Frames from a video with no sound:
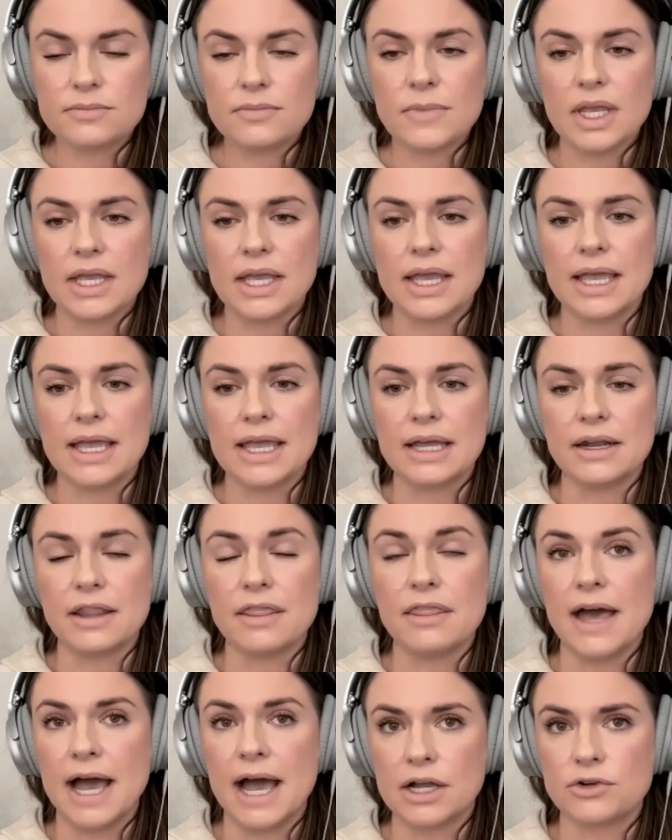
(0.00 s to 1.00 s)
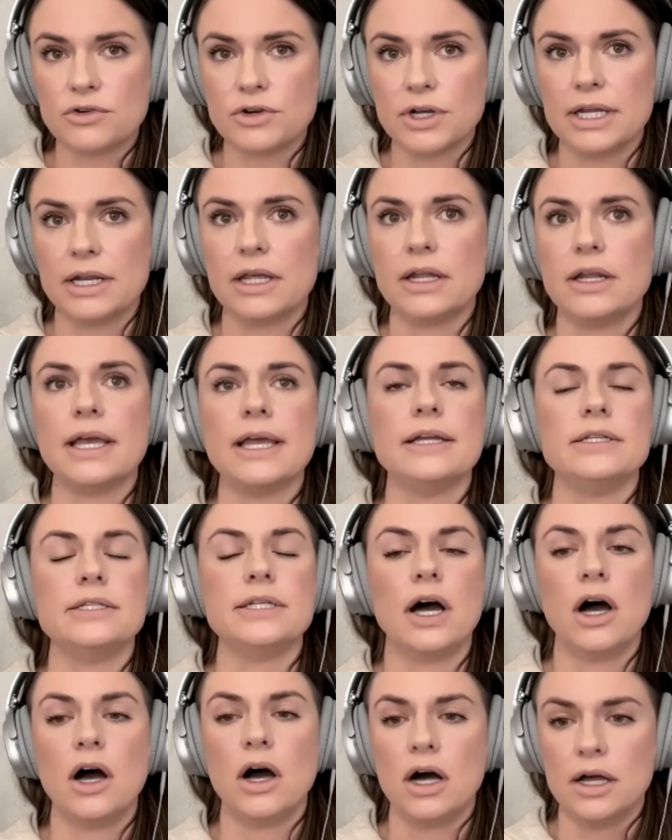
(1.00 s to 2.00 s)
And that created a
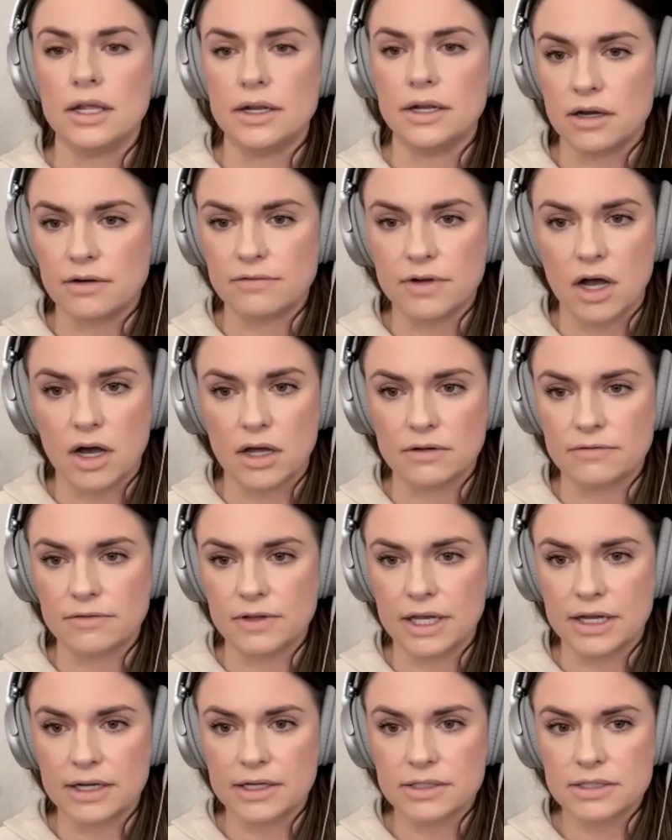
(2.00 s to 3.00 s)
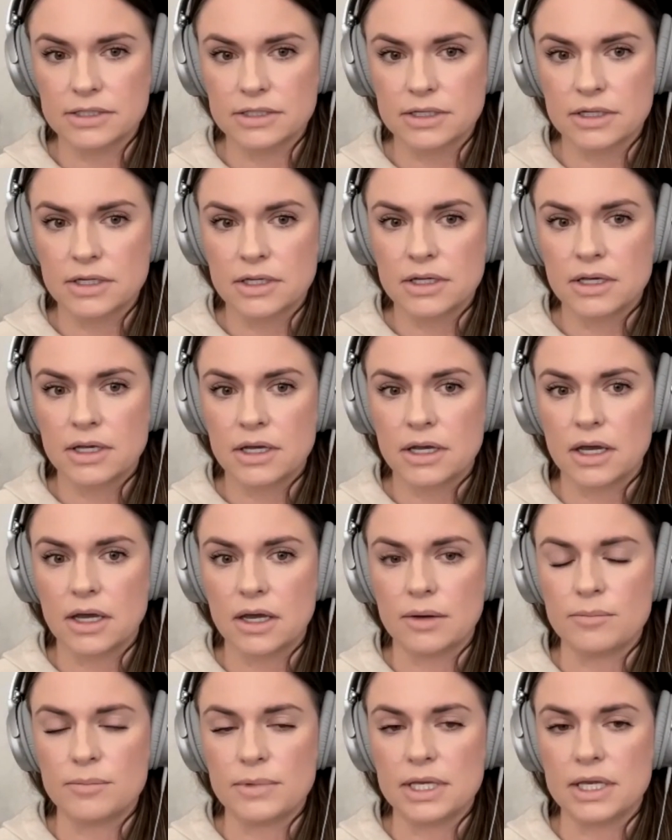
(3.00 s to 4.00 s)
ton of conflict.
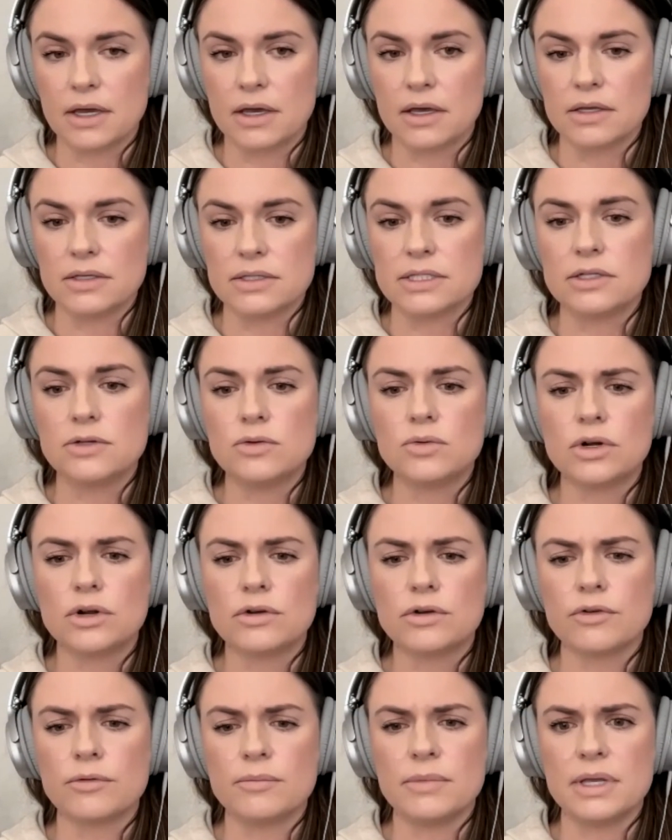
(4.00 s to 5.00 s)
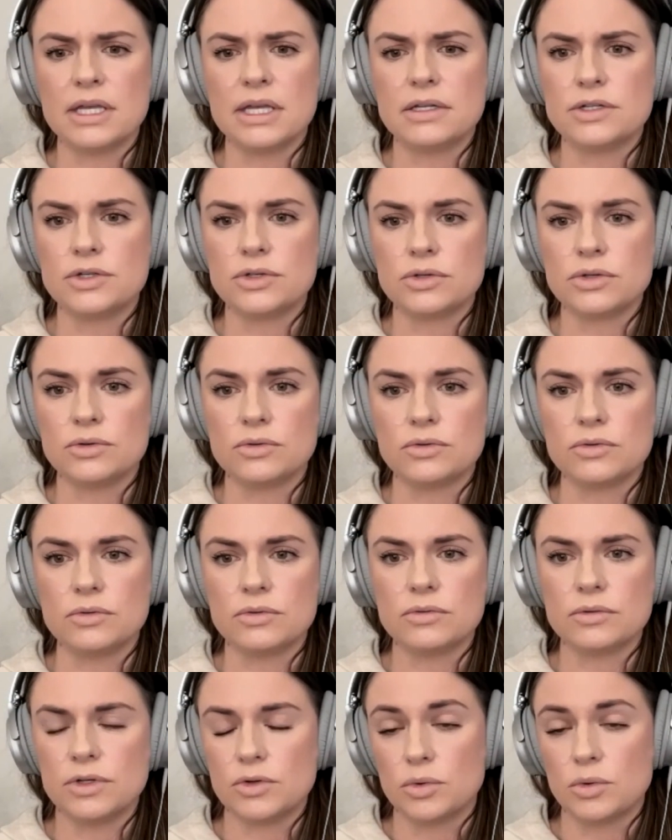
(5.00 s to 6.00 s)
Because in order
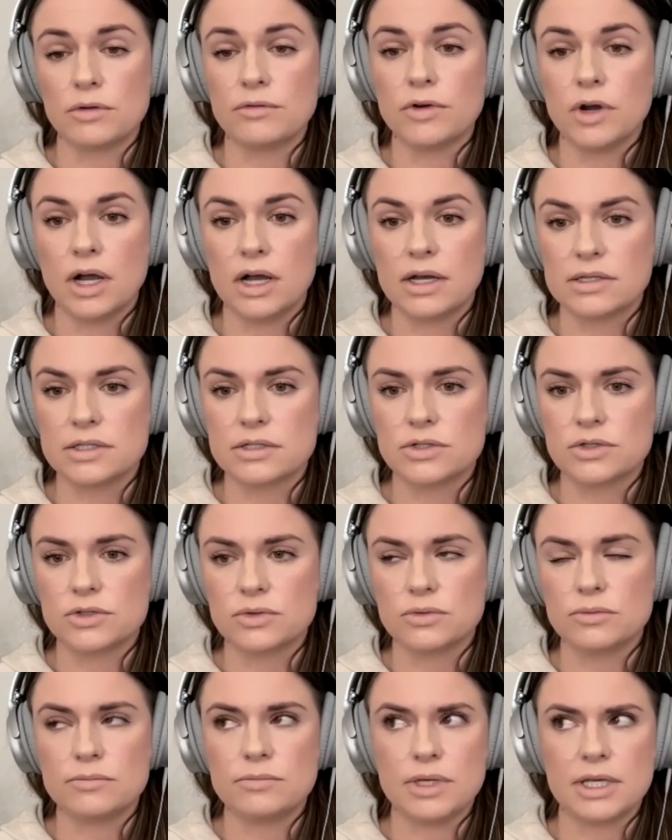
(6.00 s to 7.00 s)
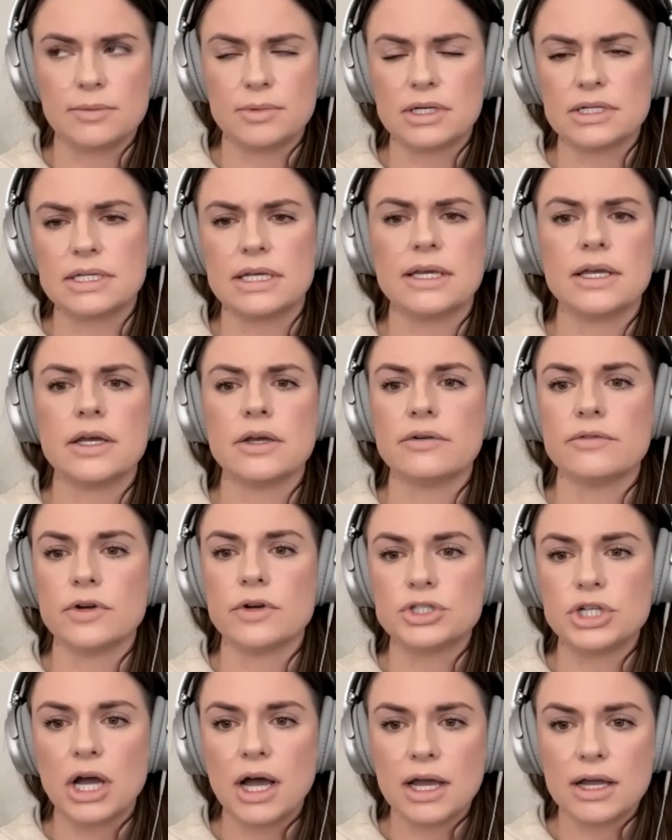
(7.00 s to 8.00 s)
for us to be able to take care of our
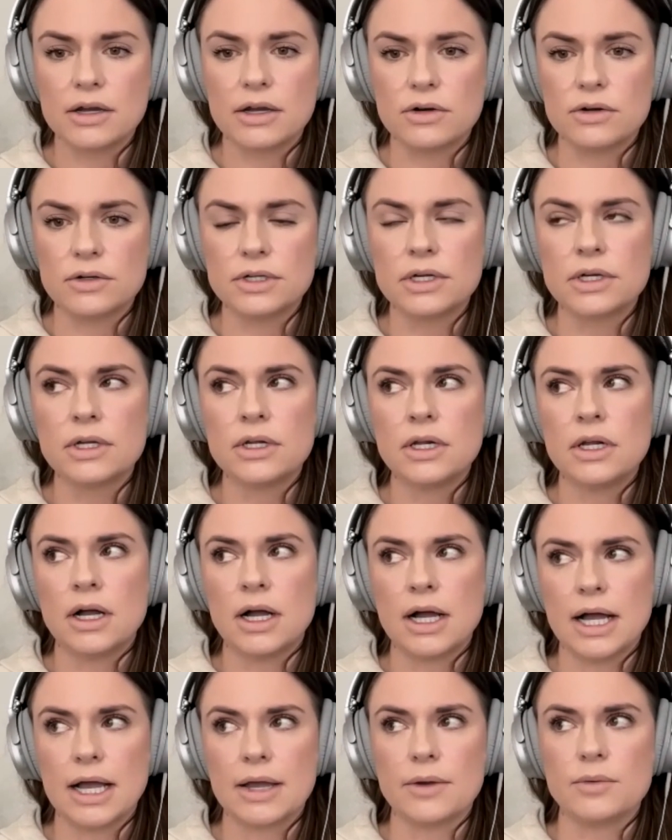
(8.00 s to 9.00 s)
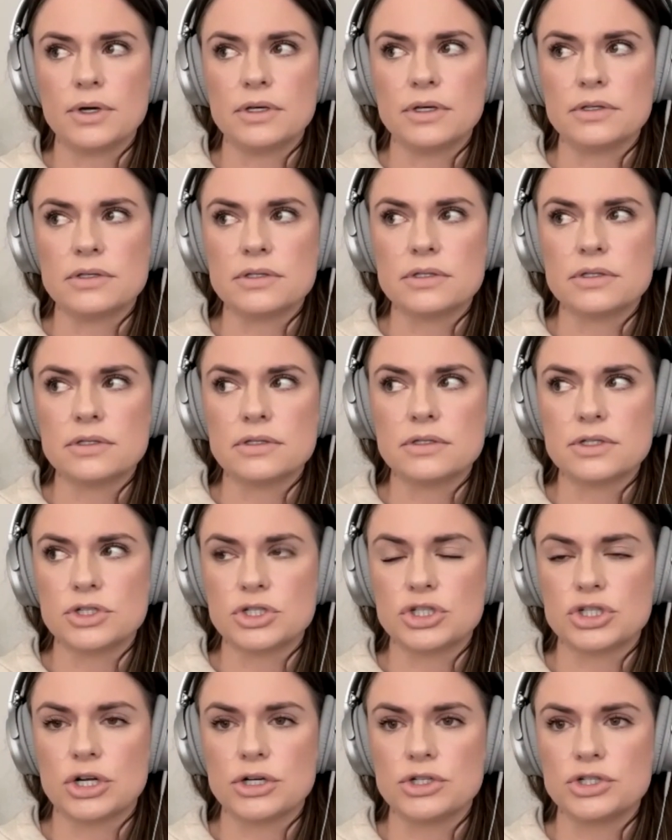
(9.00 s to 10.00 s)
child, I was
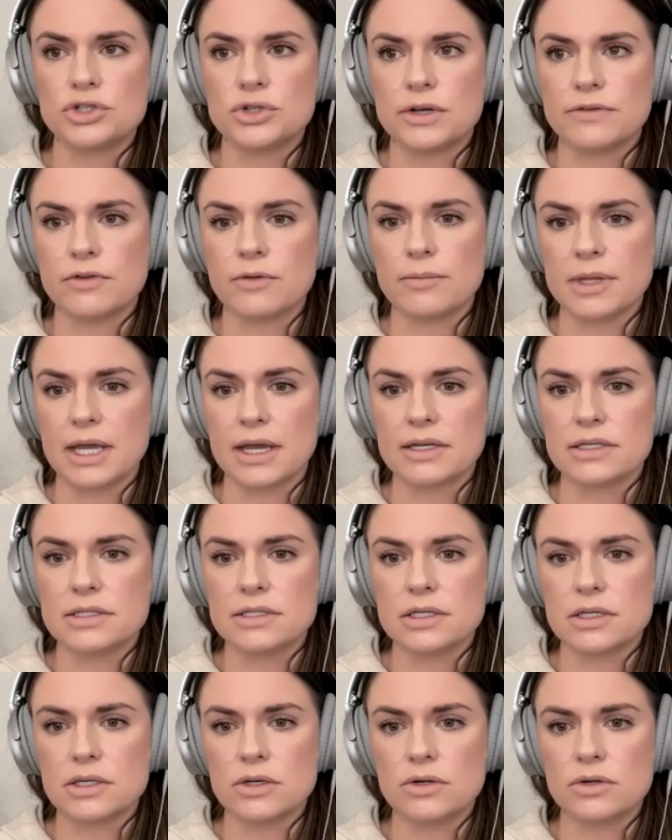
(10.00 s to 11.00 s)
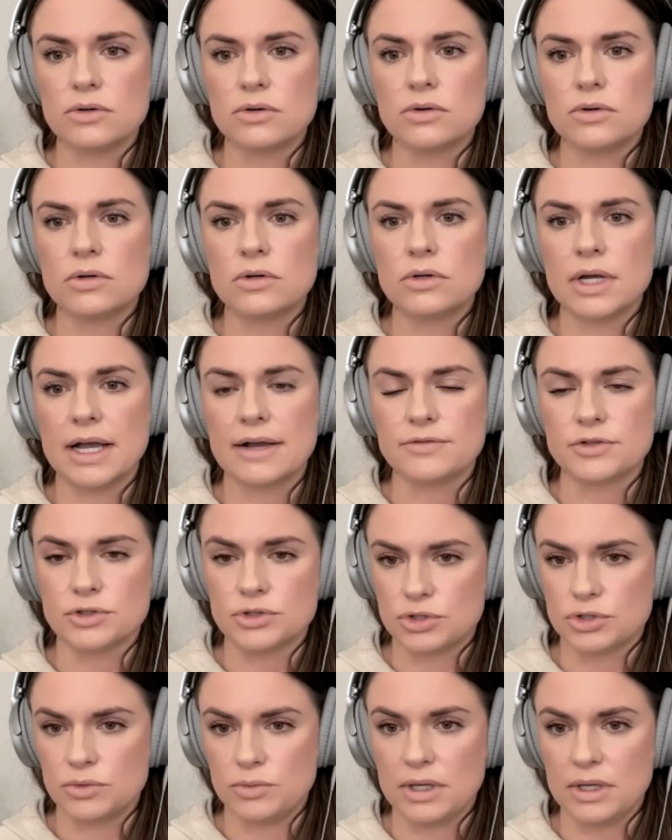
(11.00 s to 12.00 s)
discharged straight from the ICU after
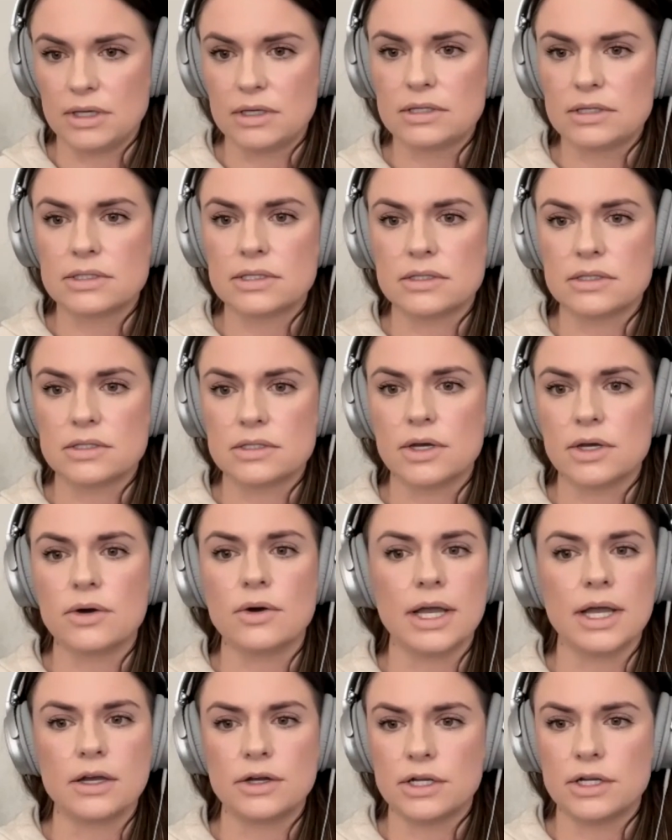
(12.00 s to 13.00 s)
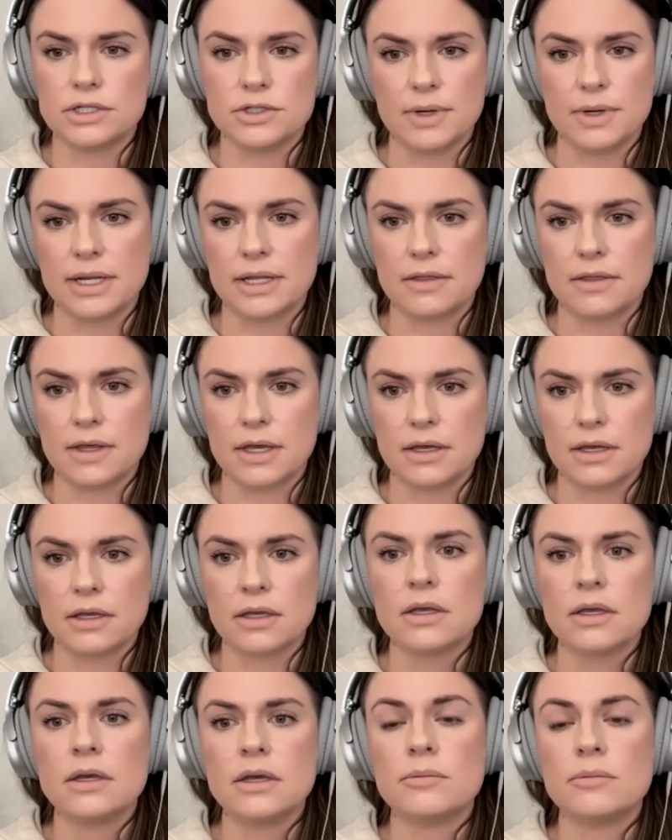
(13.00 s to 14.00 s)
2 weeks. And so I couldn't do anything.
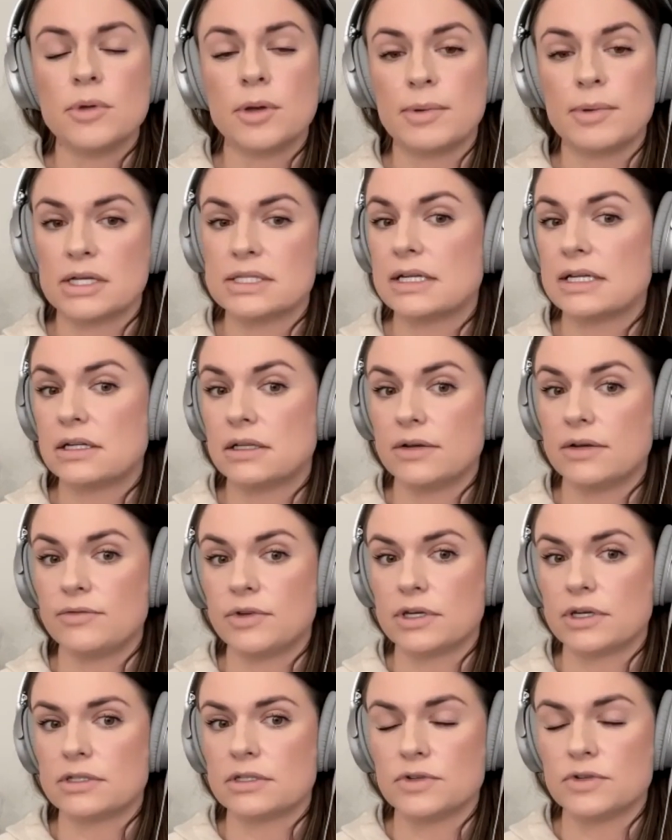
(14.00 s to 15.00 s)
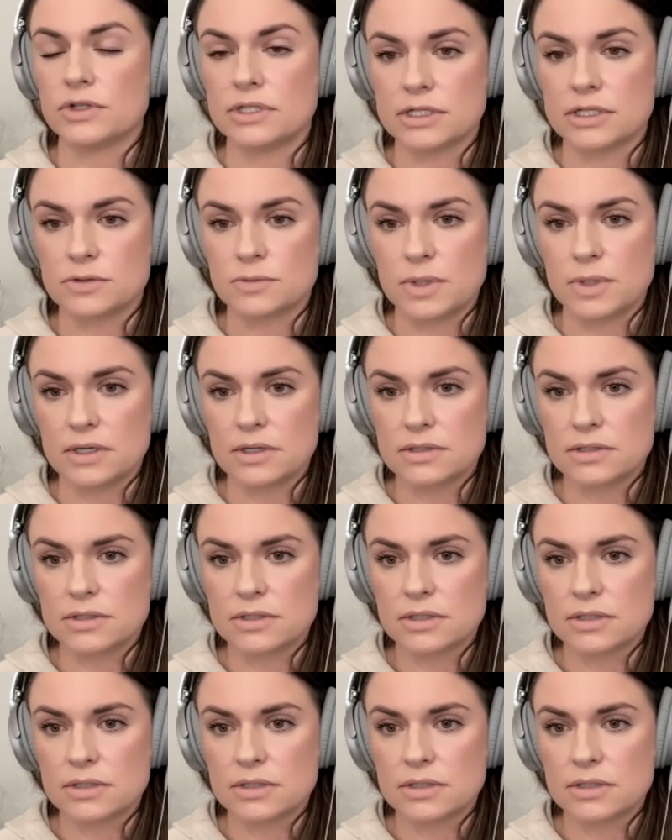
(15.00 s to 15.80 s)
My parents had to live with us for 6 weeks.